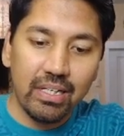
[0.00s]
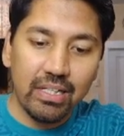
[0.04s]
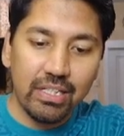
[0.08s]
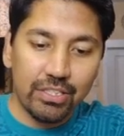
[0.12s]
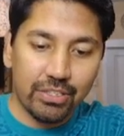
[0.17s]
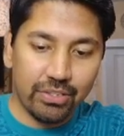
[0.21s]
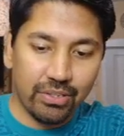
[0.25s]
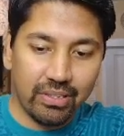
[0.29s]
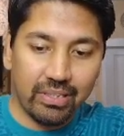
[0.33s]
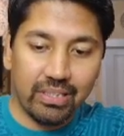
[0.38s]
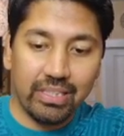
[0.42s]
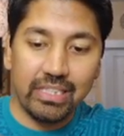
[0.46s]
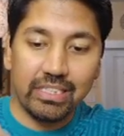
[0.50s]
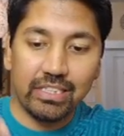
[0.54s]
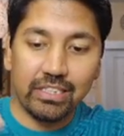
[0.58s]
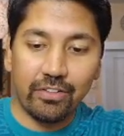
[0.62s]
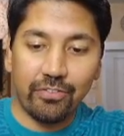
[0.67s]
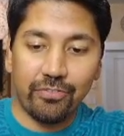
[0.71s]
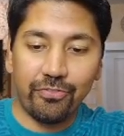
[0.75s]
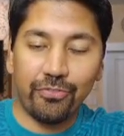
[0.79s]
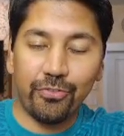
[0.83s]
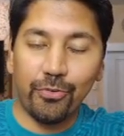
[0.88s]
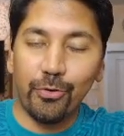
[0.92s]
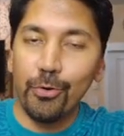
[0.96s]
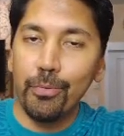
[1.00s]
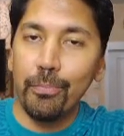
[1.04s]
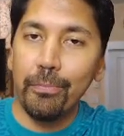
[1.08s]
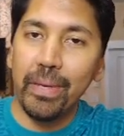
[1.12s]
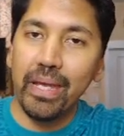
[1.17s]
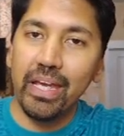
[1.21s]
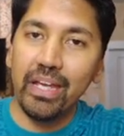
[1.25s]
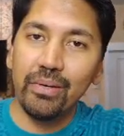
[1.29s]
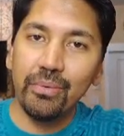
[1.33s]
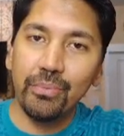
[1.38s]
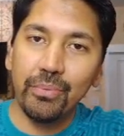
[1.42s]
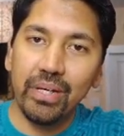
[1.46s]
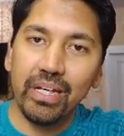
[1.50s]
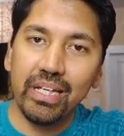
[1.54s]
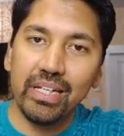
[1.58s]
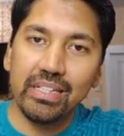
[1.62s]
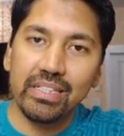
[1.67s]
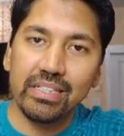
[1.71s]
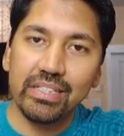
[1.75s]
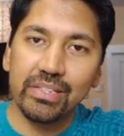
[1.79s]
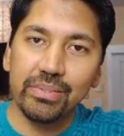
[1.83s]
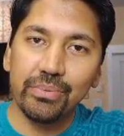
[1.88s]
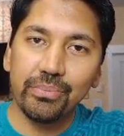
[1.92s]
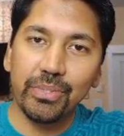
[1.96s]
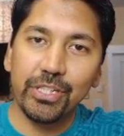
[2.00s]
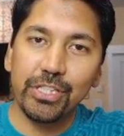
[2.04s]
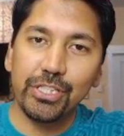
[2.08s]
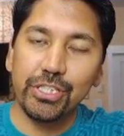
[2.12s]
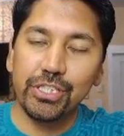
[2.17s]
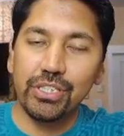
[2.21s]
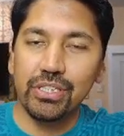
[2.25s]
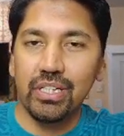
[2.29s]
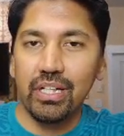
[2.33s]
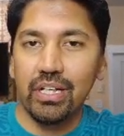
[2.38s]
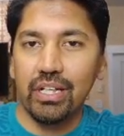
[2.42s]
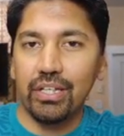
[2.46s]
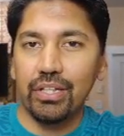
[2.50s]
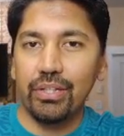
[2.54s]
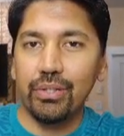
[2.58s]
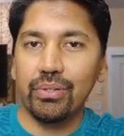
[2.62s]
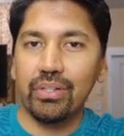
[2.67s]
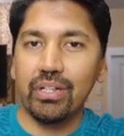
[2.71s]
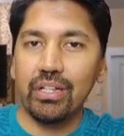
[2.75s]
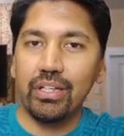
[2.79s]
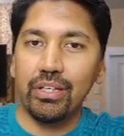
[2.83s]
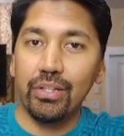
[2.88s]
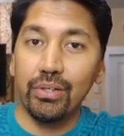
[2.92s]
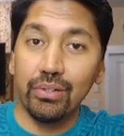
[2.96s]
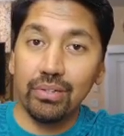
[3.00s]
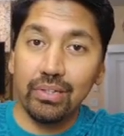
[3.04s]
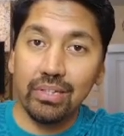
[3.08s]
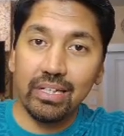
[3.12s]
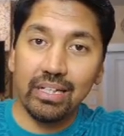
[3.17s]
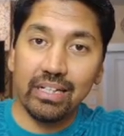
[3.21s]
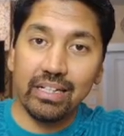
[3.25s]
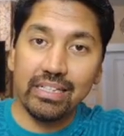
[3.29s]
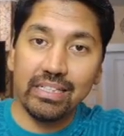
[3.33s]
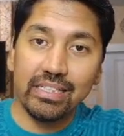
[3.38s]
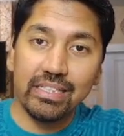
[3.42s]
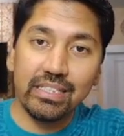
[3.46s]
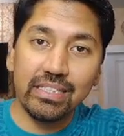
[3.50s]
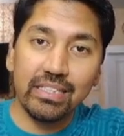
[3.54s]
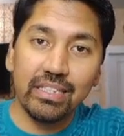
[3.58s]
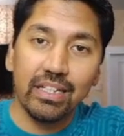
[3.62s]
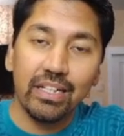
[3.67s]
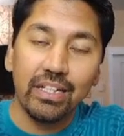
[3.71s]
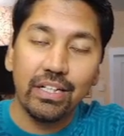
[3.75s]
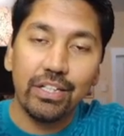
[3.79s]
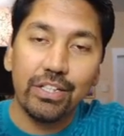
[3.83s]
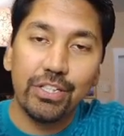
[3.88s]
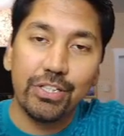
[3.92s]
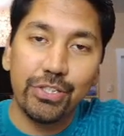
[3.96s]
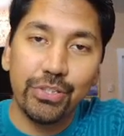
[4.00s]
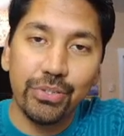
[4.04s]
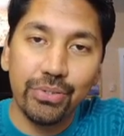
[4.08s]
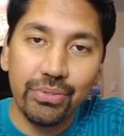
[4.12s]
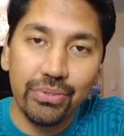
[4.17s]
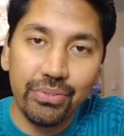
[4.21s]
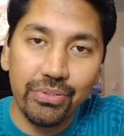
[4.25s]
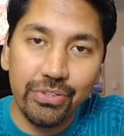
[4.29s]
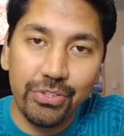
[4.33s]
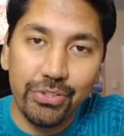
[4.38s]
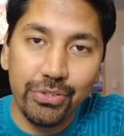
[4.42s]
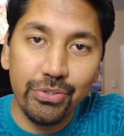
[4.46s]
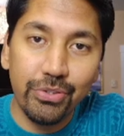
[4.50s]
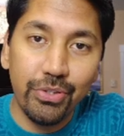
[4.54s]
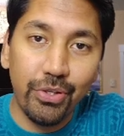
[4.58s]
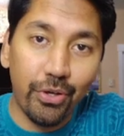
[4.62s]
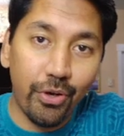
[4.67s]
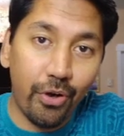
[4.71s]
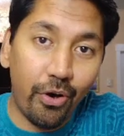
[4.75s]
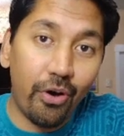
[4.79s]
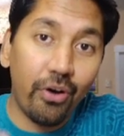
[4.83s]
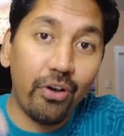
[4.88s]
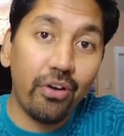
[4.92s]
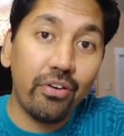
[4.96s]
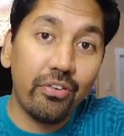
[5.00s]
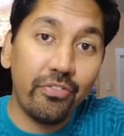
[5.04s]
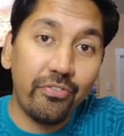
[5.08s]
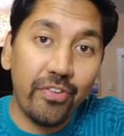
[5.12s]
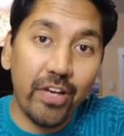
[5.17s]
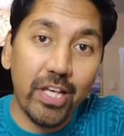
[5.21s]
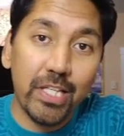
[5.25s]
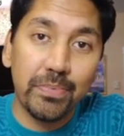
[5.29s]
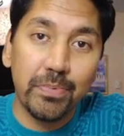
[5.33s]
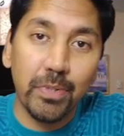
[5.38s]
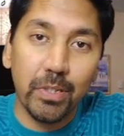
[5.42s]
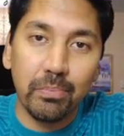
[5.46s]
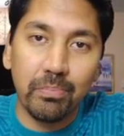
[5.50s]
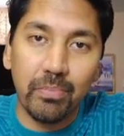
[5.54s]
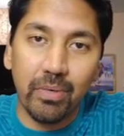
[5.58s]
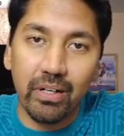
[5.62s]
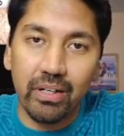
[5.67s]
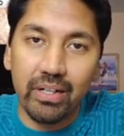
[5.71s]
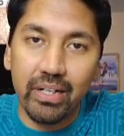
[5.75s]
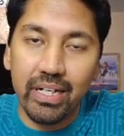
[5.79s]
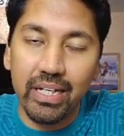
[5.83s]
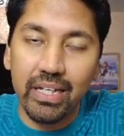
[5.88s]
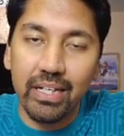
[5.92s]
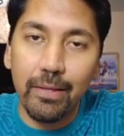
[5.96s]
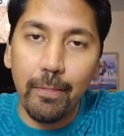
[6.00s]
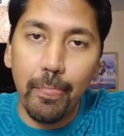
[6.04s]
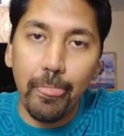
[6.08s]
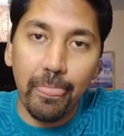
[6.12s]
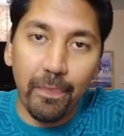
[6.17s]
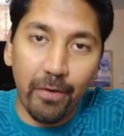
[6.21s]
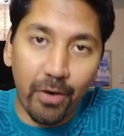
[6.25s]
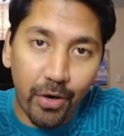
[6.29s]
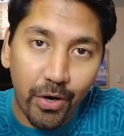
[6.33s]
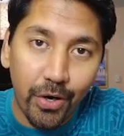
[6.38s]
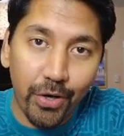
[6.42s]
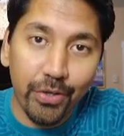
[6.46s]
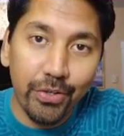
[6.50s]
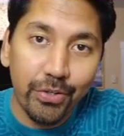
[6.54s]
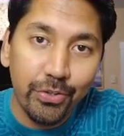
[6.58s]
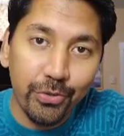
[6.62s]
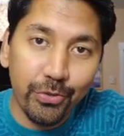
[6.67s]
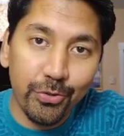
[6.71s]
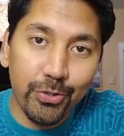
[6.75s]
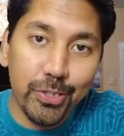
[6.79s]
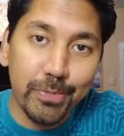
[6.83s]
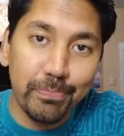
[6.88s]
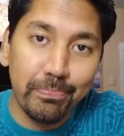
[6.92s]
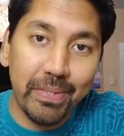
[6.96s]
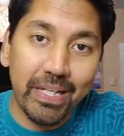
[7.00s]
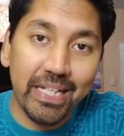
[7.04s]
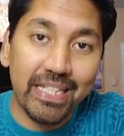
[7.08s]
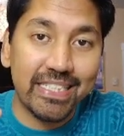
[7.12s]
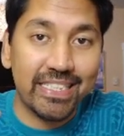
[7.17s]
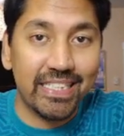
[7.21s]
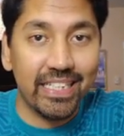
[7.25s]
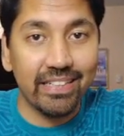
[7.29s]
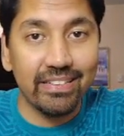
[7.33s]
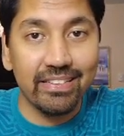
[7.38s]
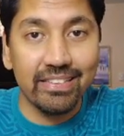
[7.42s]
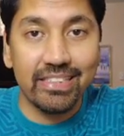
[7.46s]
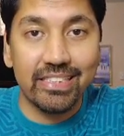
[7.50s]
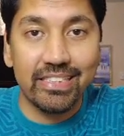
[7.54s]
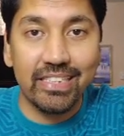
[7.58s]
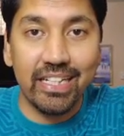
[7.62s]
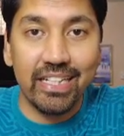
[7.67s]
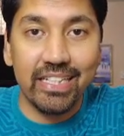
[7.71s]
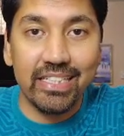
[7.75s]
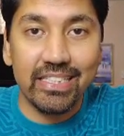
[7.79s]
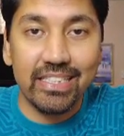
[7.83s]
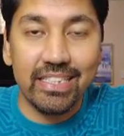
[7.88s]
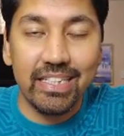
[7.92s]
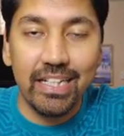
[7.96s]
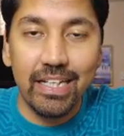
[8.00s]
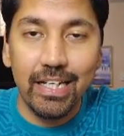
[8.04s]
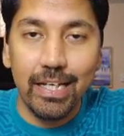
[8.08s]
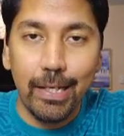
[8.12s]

So these are four main ways which you can utilize to do non-Facebook marketing on those big sales days.